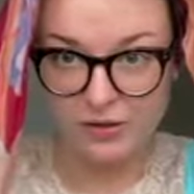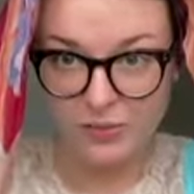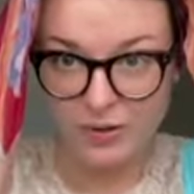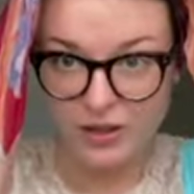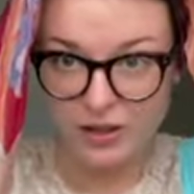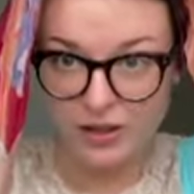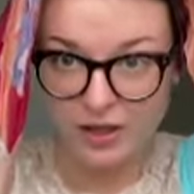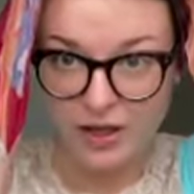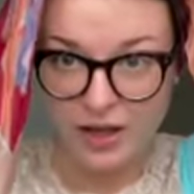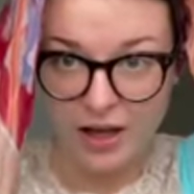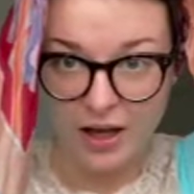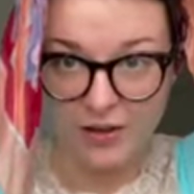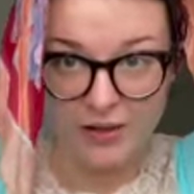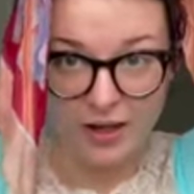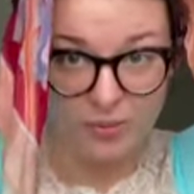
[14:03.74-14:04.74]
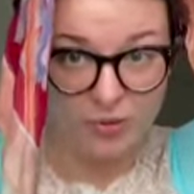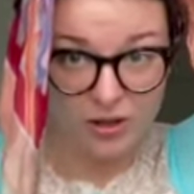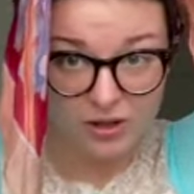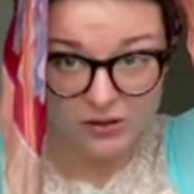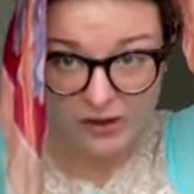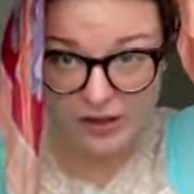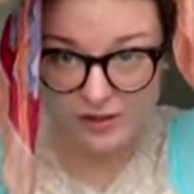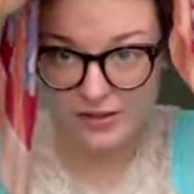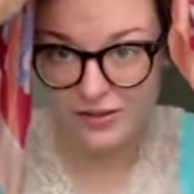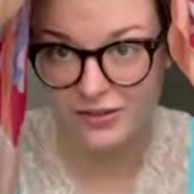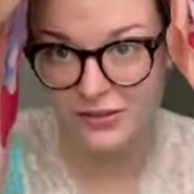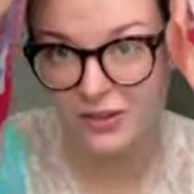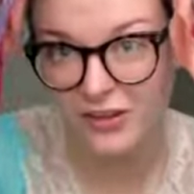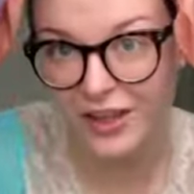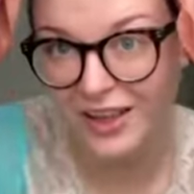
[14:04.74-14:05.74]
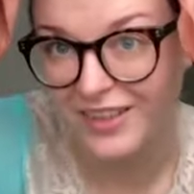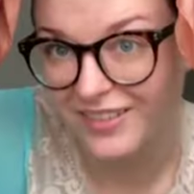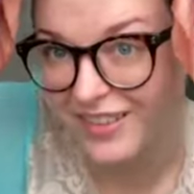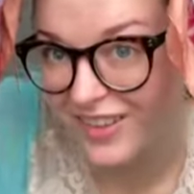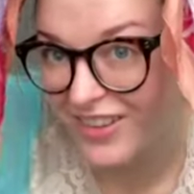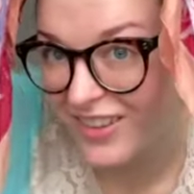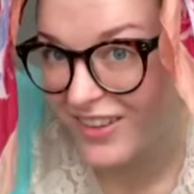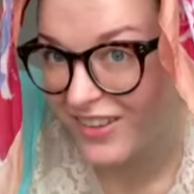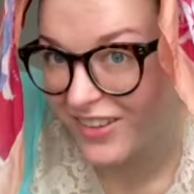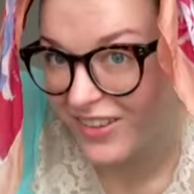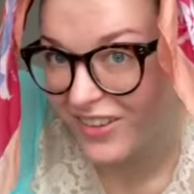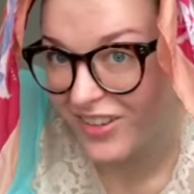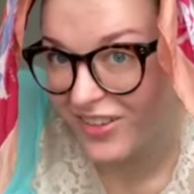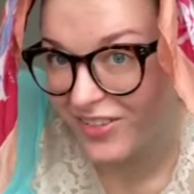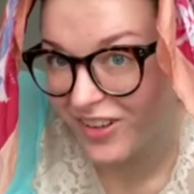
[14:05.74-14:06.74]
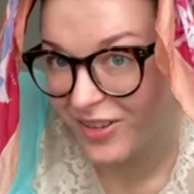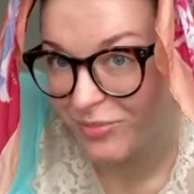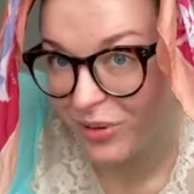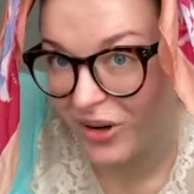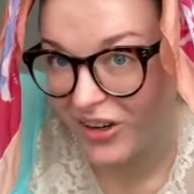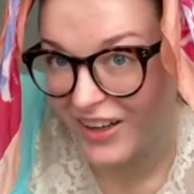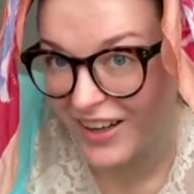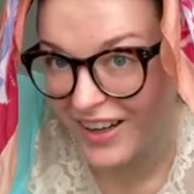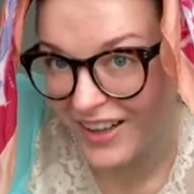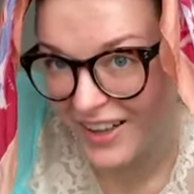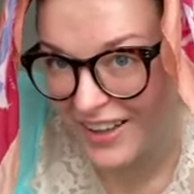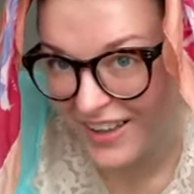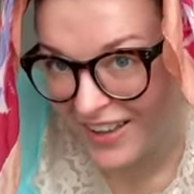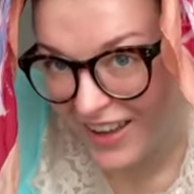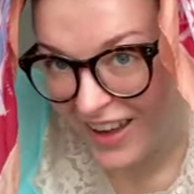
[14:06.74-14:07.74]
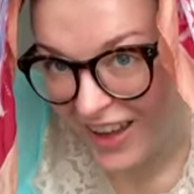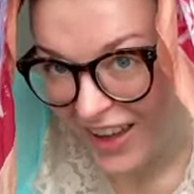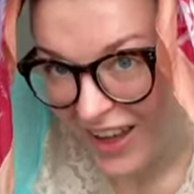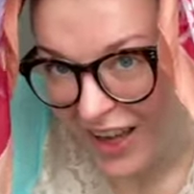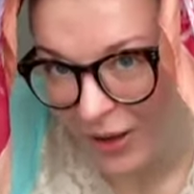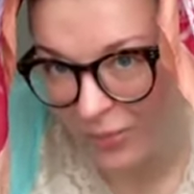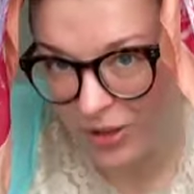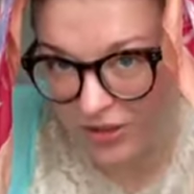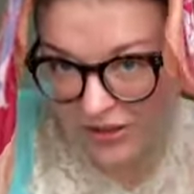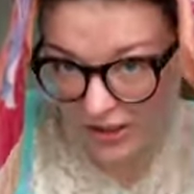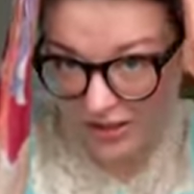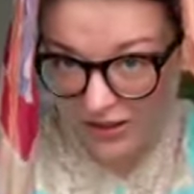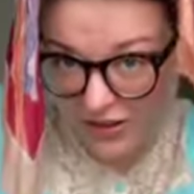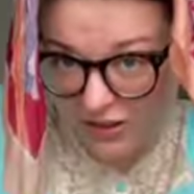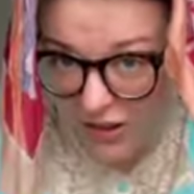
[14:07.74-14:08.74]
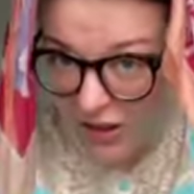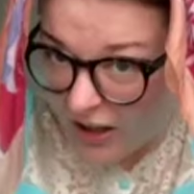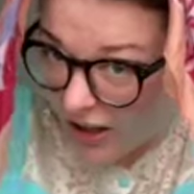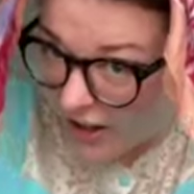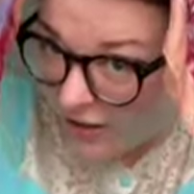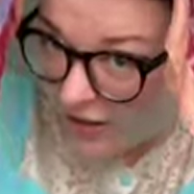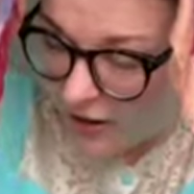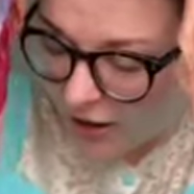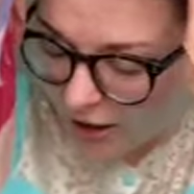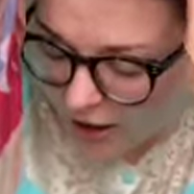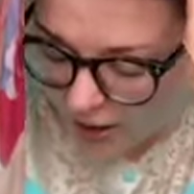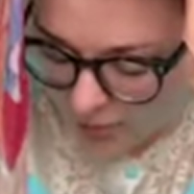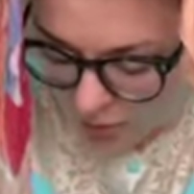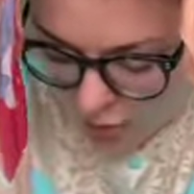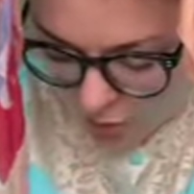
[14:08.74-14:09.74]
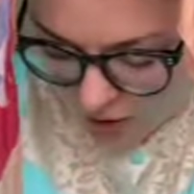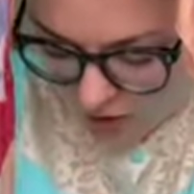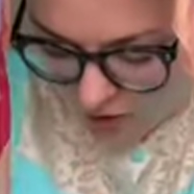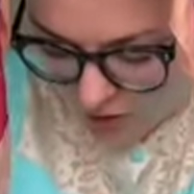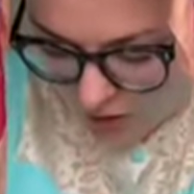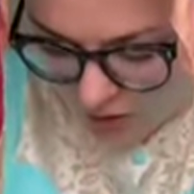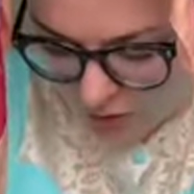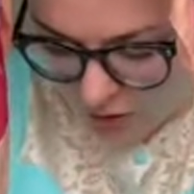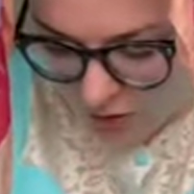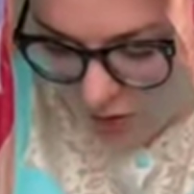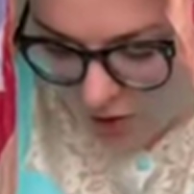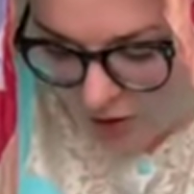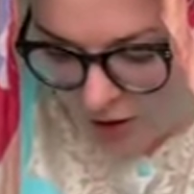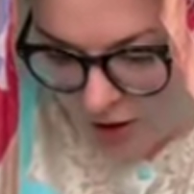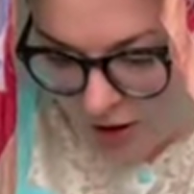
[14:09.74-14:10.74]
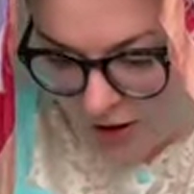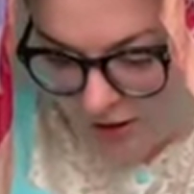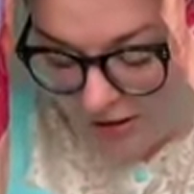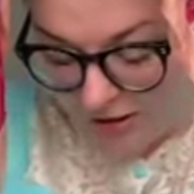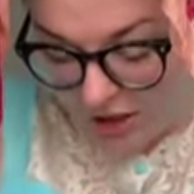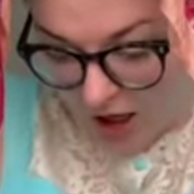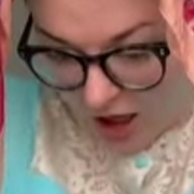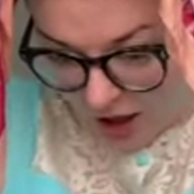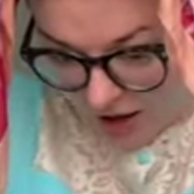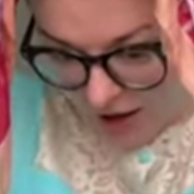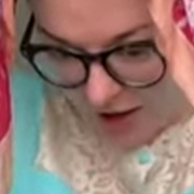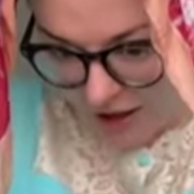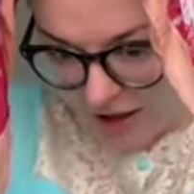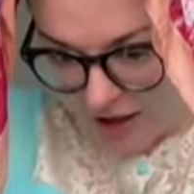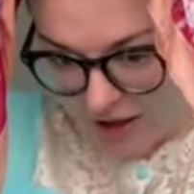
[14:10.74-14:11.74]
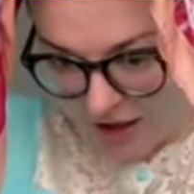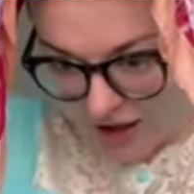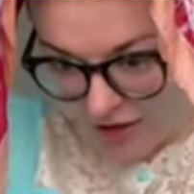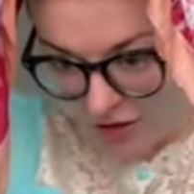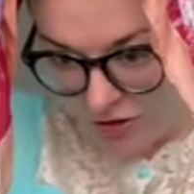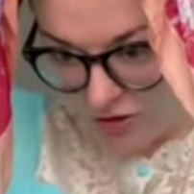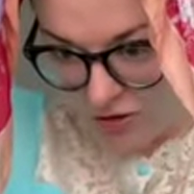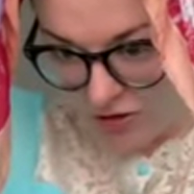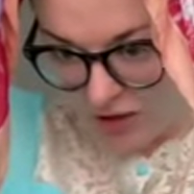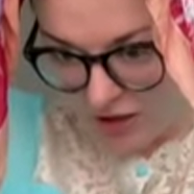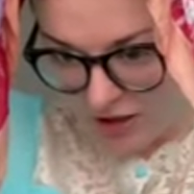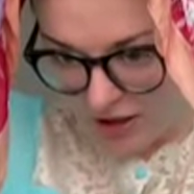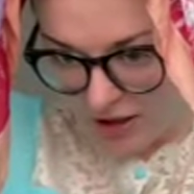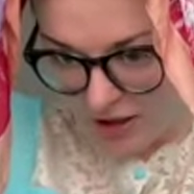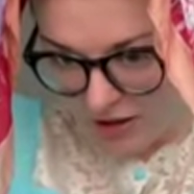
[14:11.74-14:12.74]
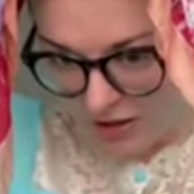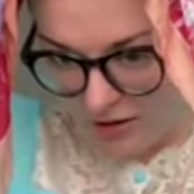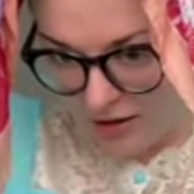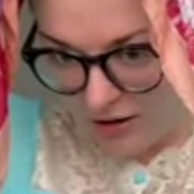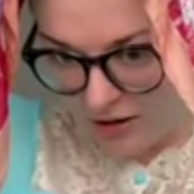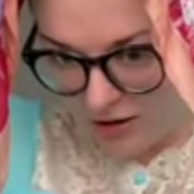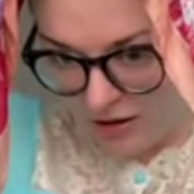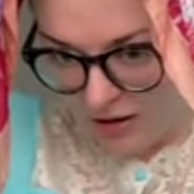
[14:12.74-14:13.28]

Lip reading: to be. And then I'm going to take this little end. This is the fun part. I'm going to take this little end and I'm going to tuck it underneath